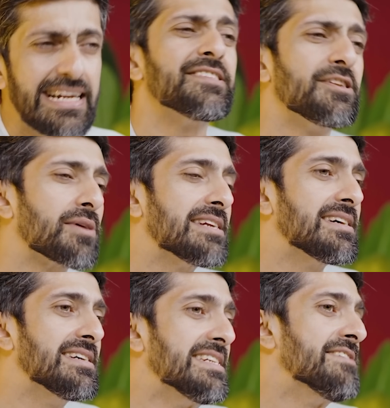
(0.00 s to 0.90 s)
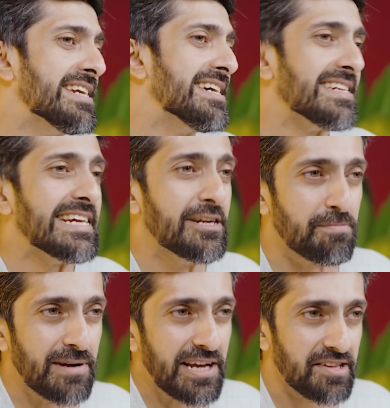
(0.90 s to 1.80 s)
Let's look at dividend
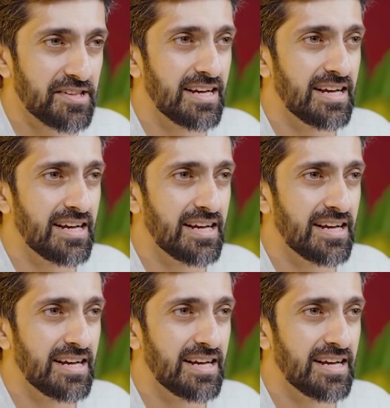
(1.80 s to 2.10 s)
yield plays.